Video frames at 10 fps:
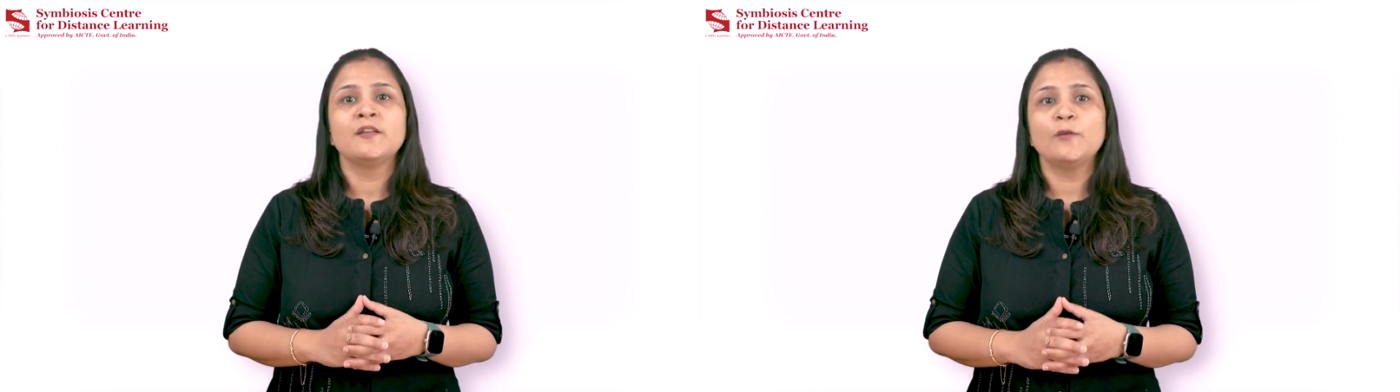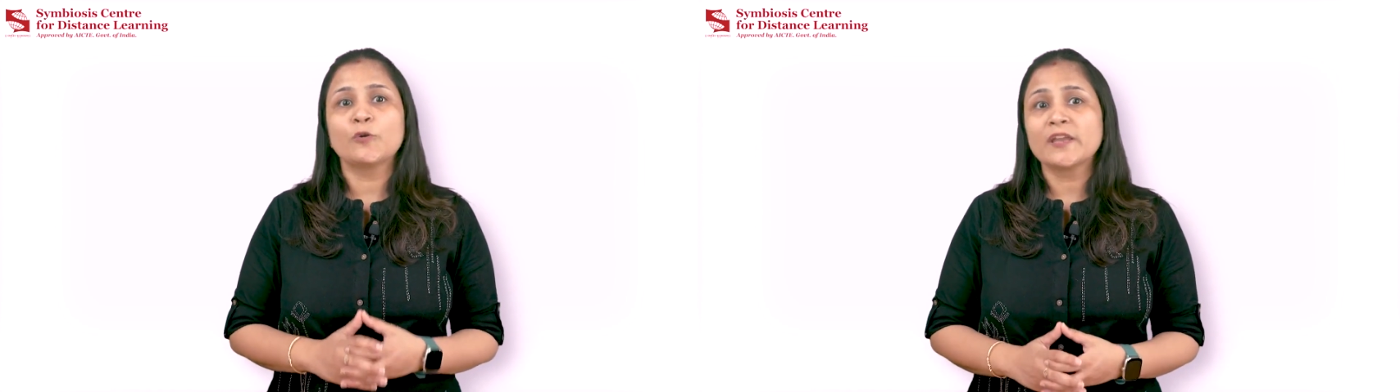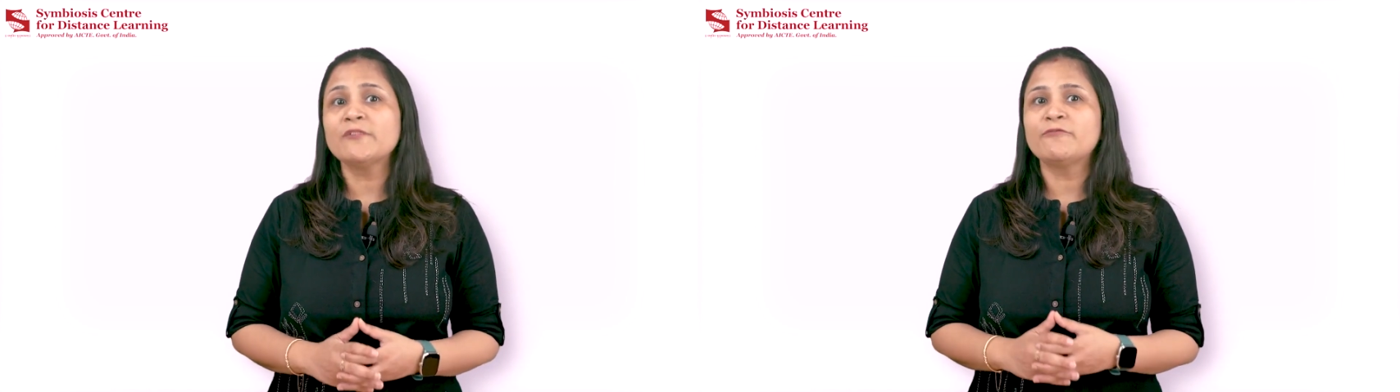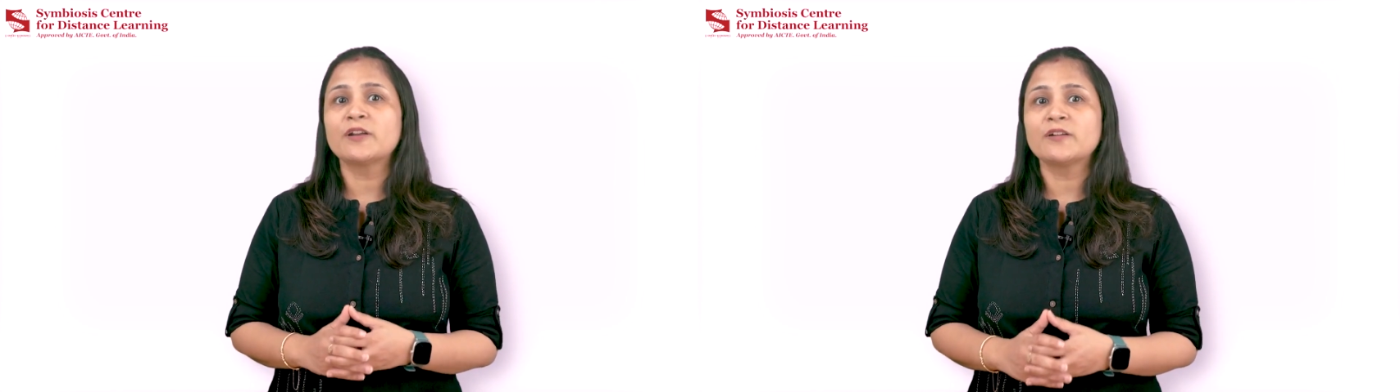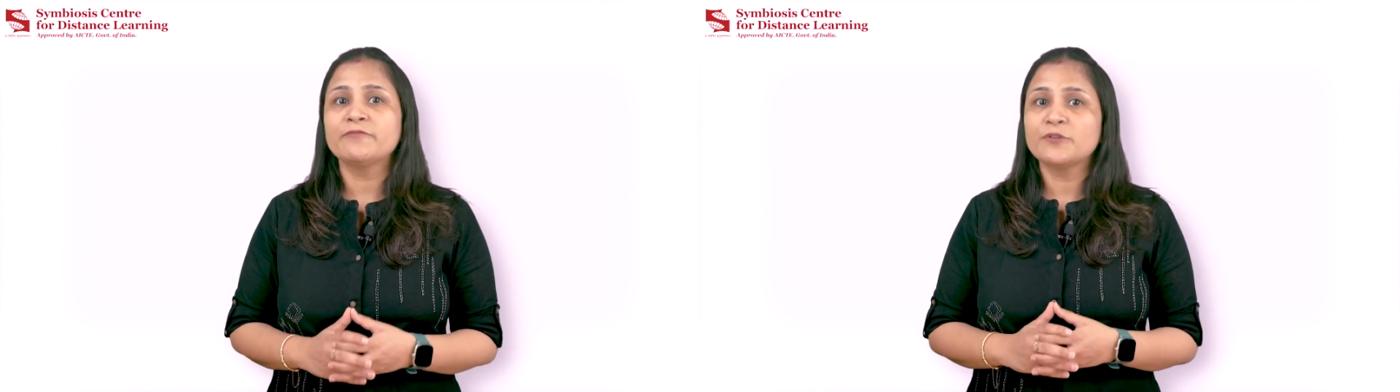looking
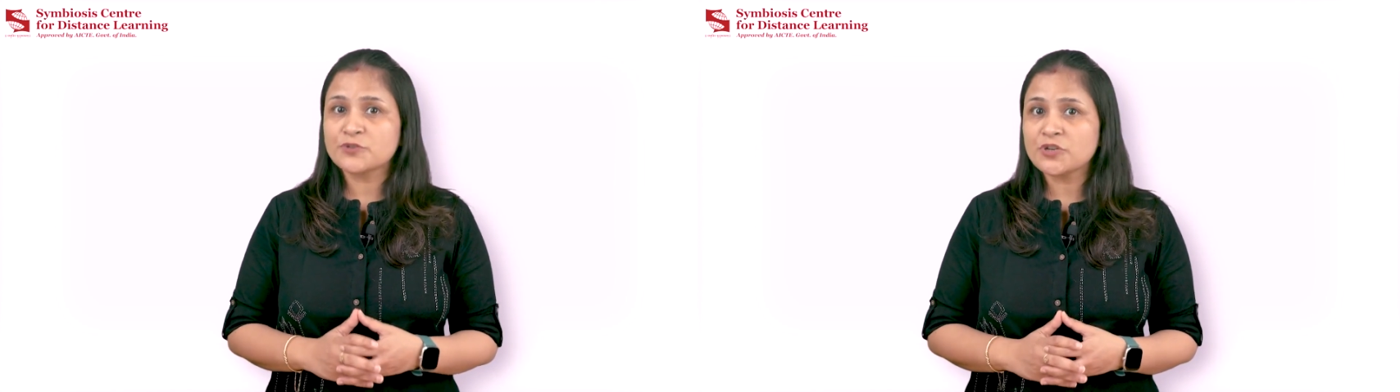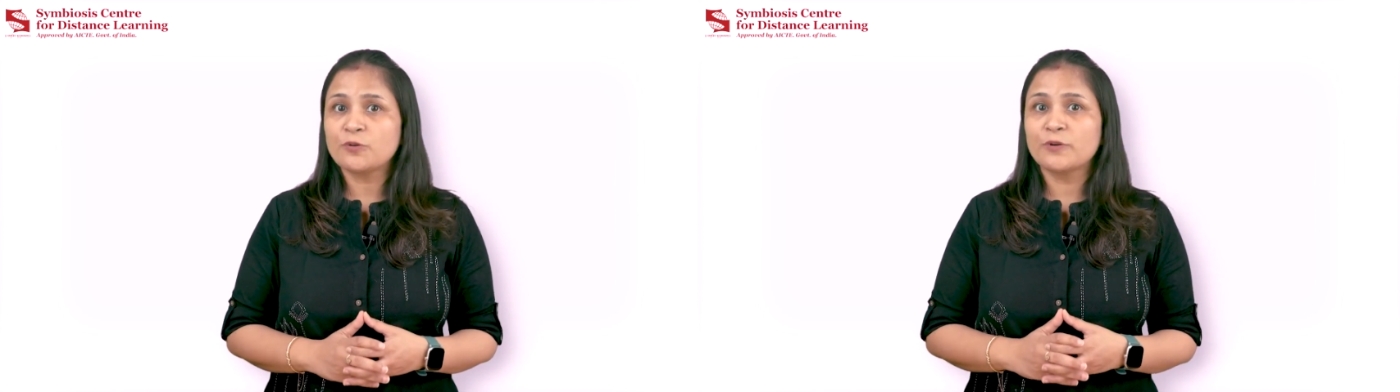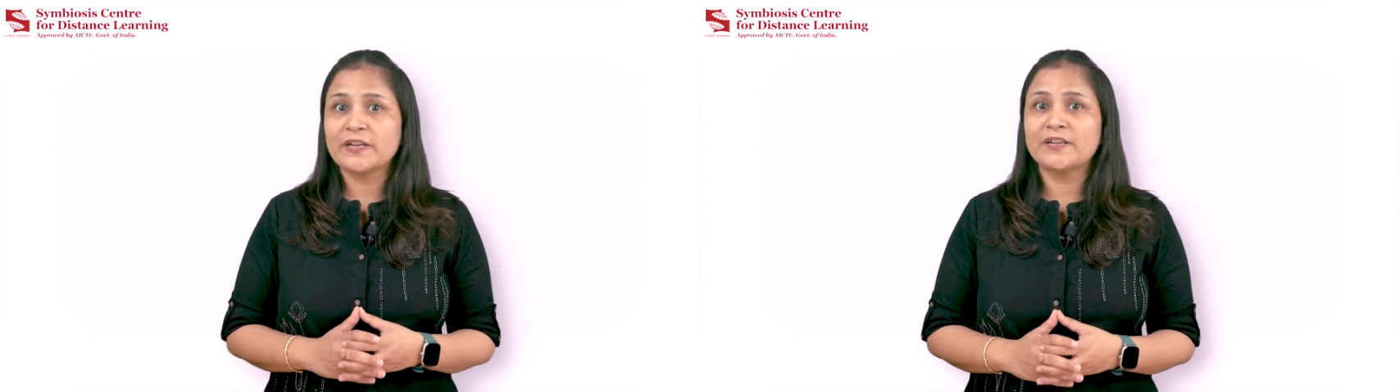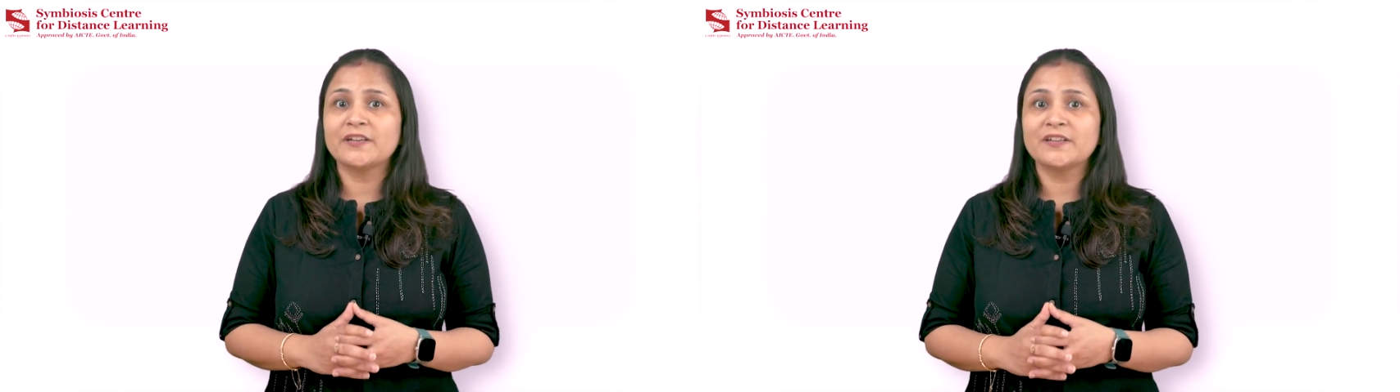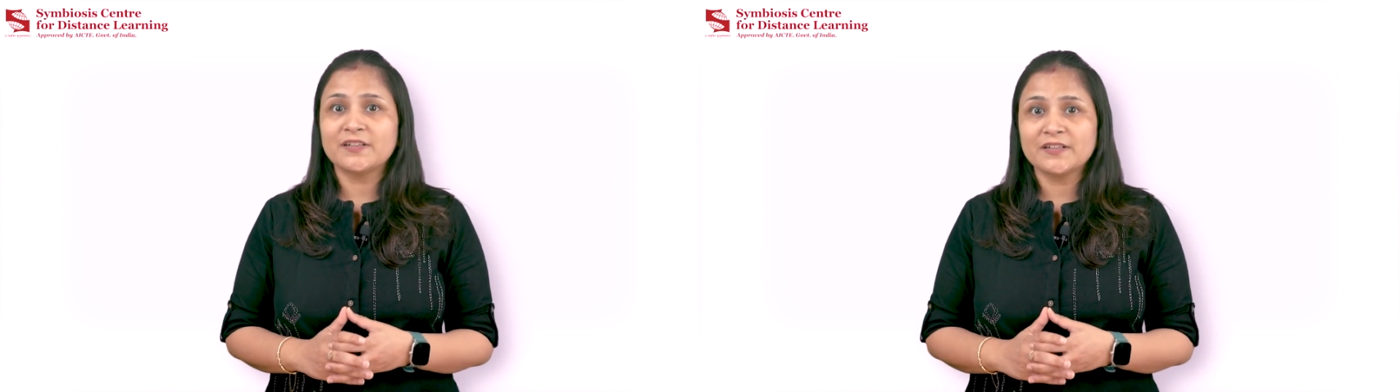for a
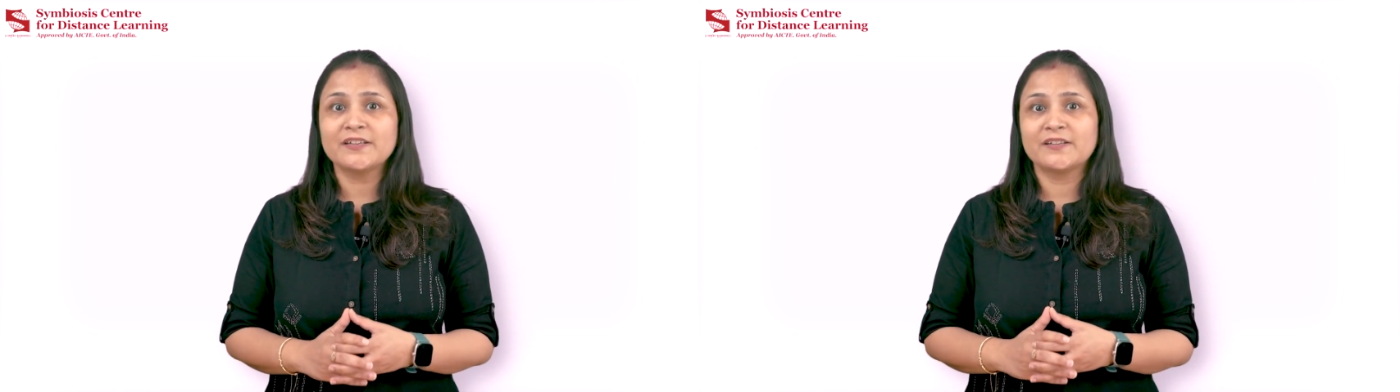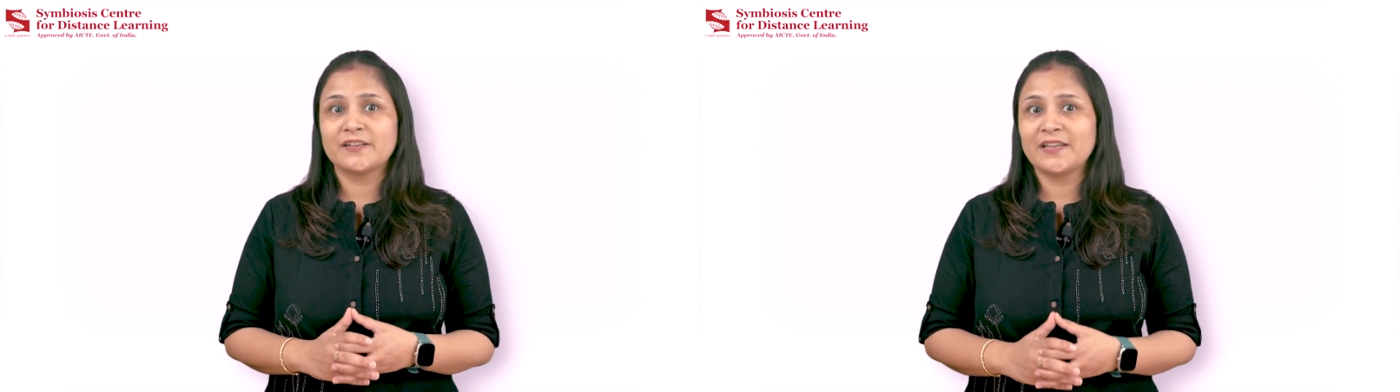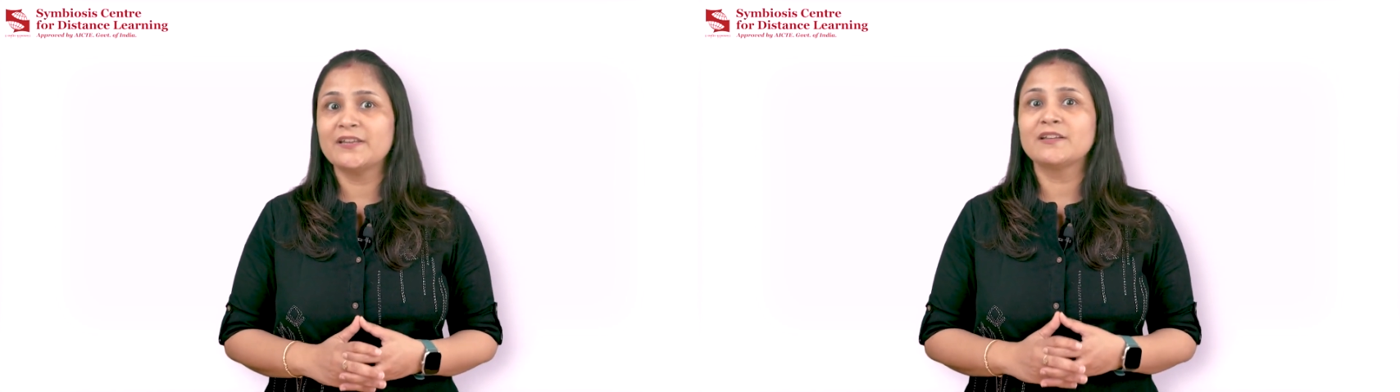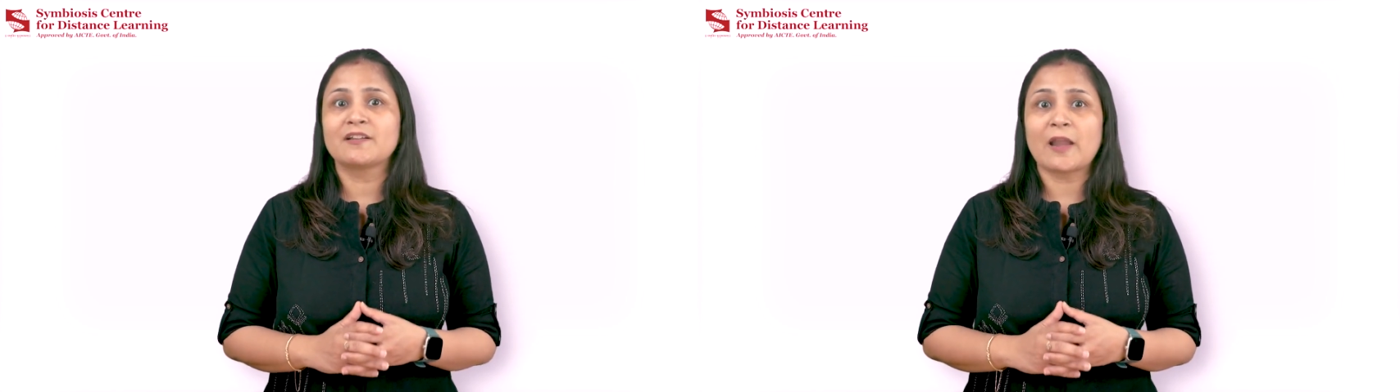future-oriented career in